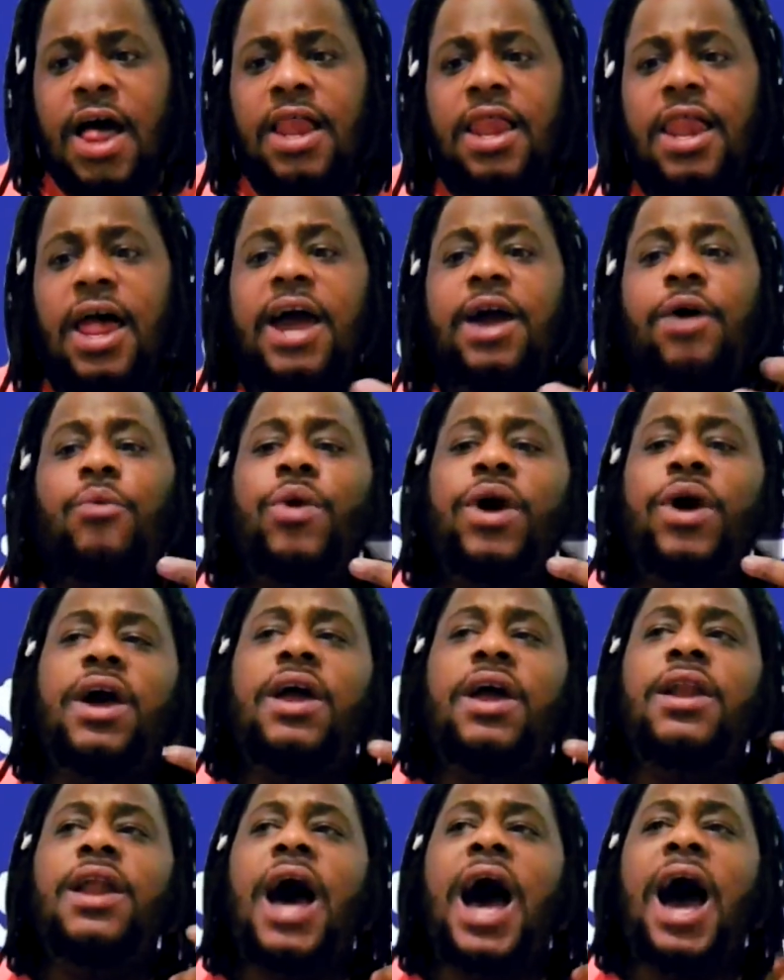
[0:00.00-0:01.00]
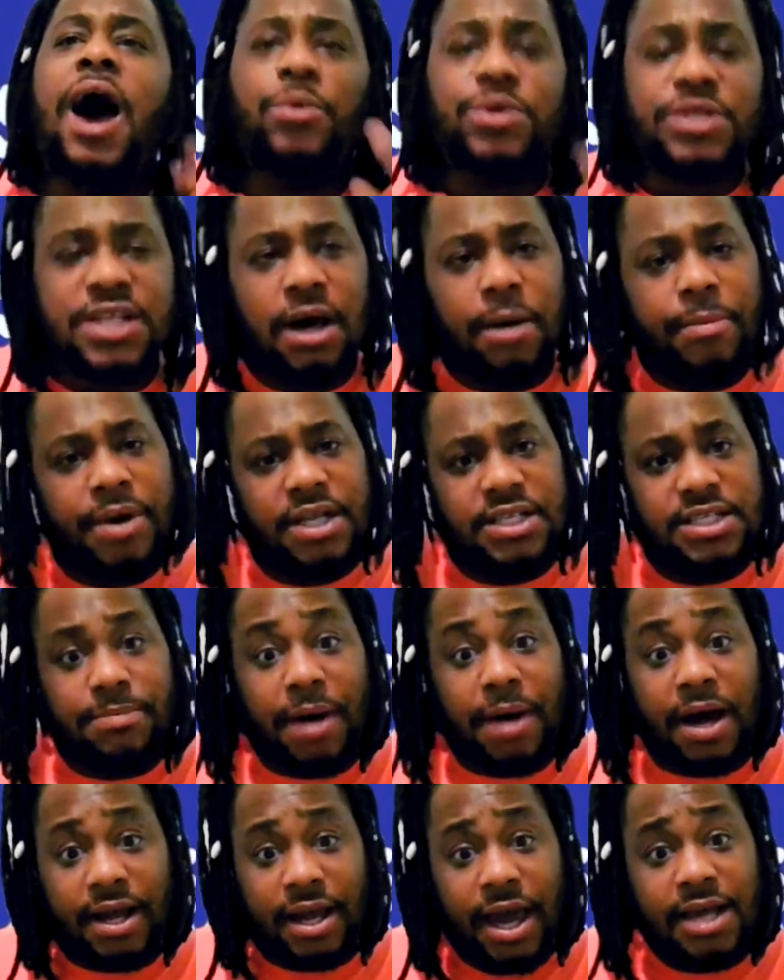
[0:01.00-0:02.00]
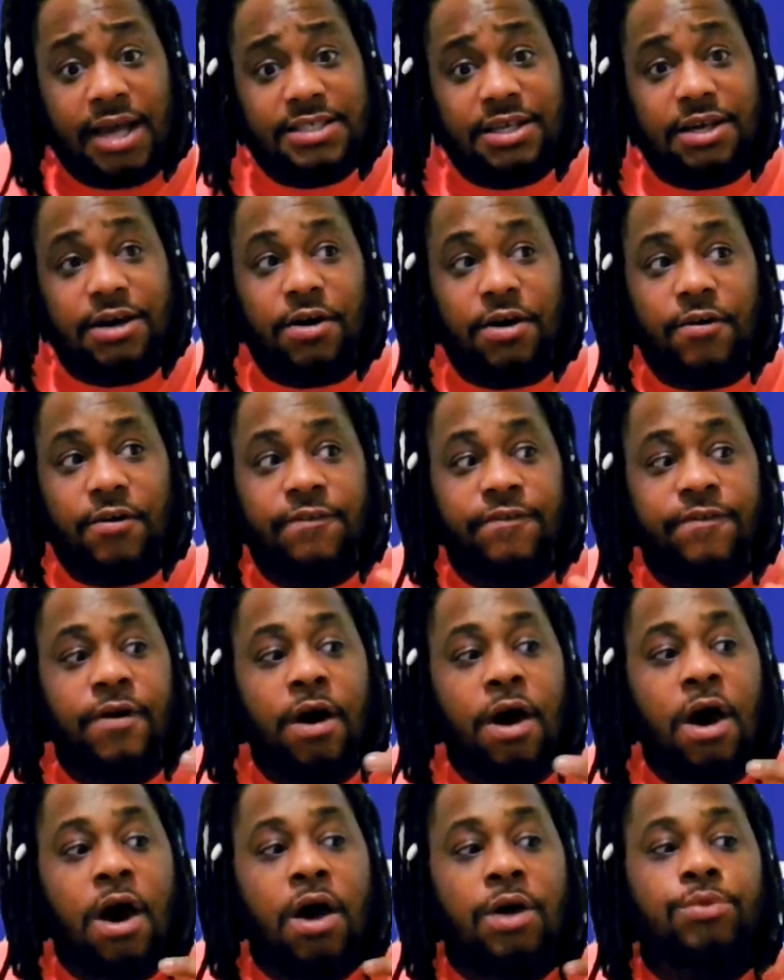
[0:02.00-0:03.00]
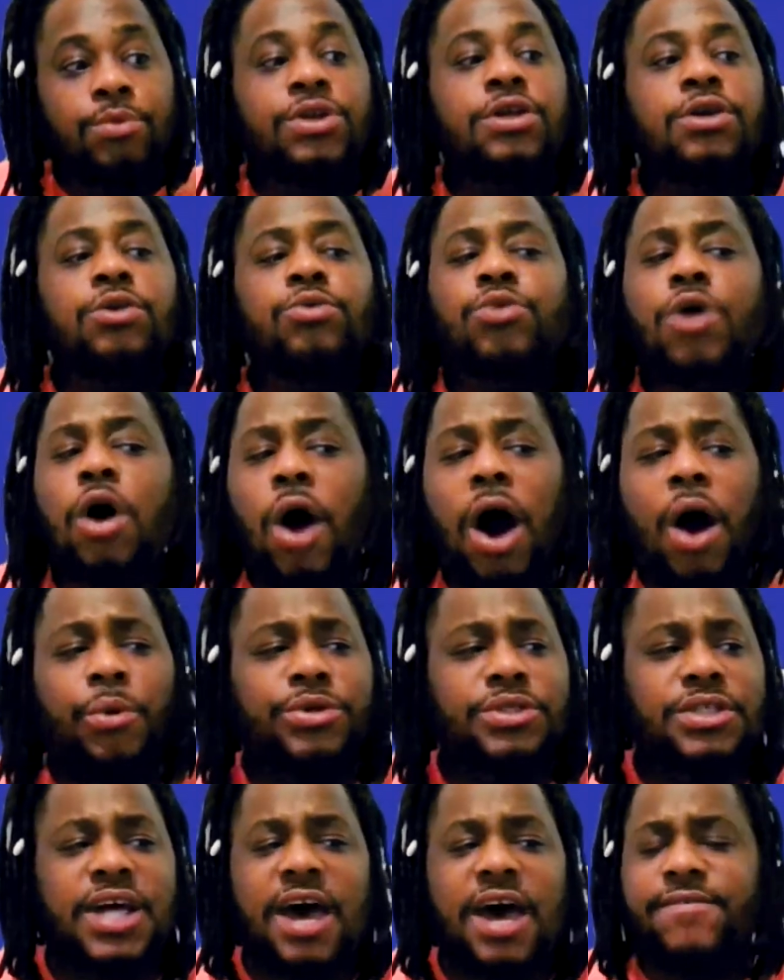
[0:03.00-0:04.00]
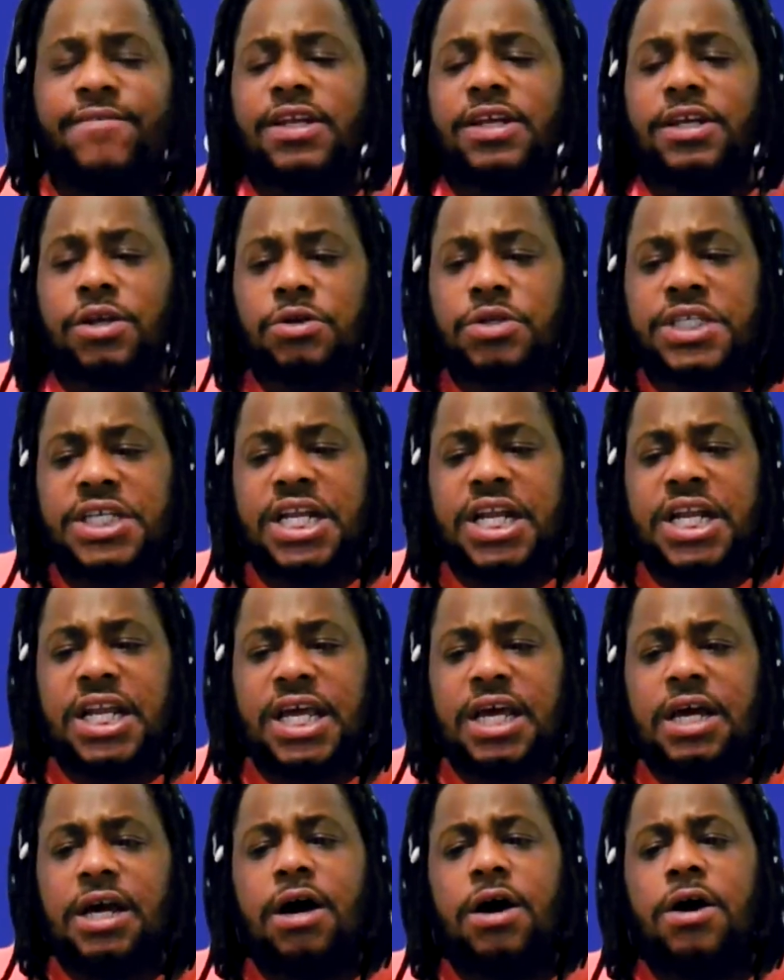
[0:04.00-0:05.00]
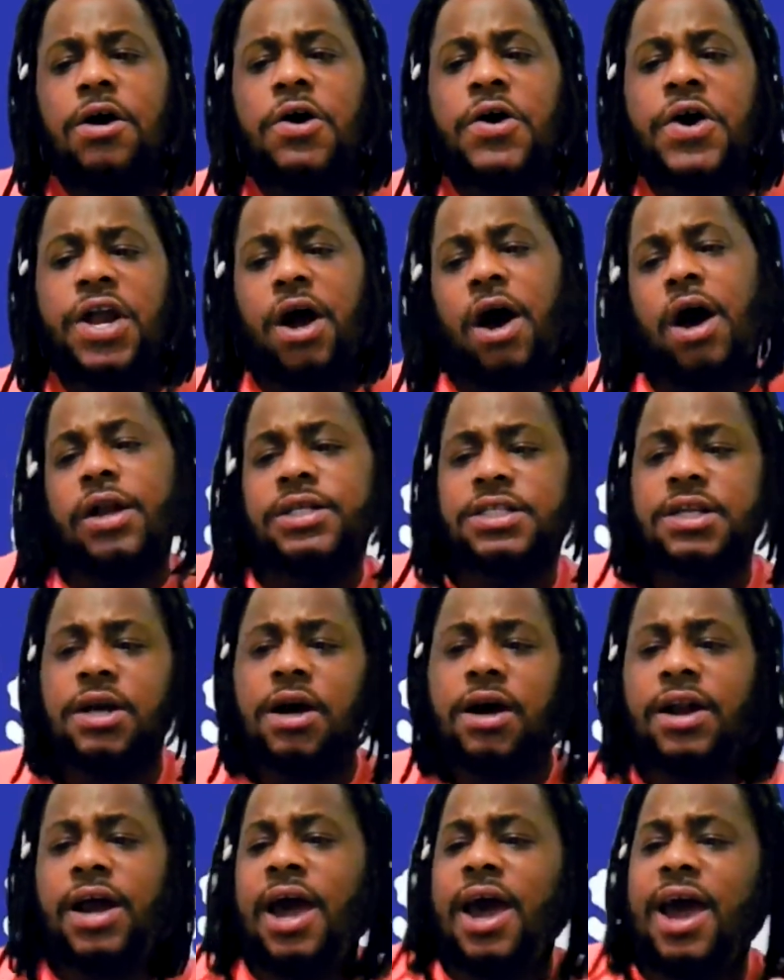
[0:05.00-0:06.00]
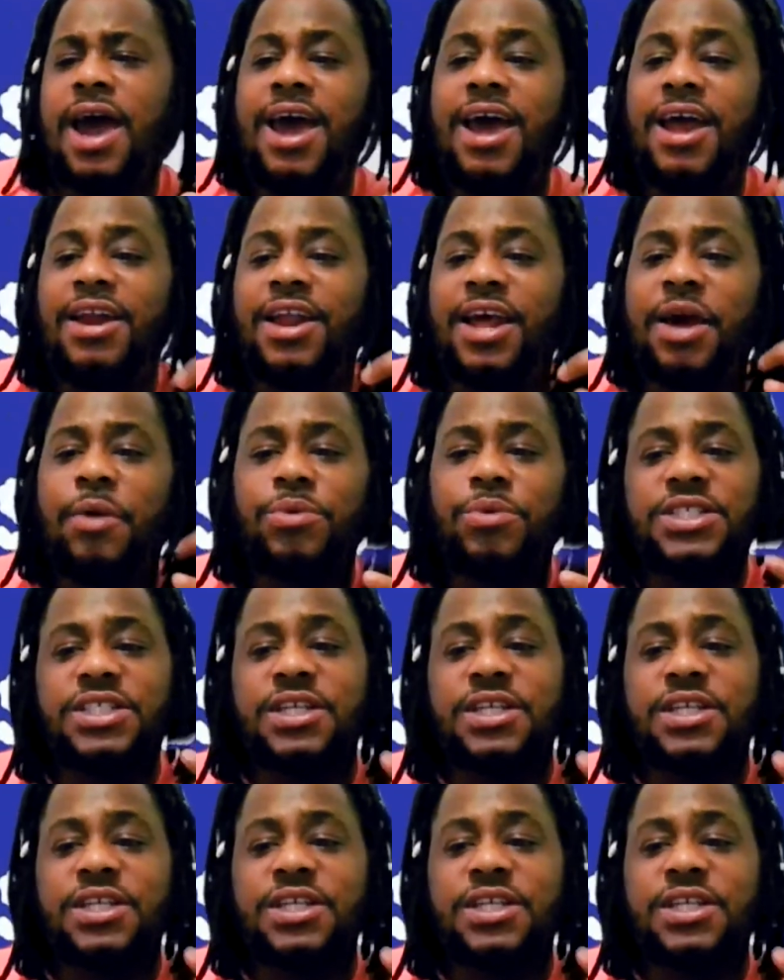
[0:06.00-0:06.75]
Like when I was coming into my gay self, I was heavily using the lingo and all this and all that, and it was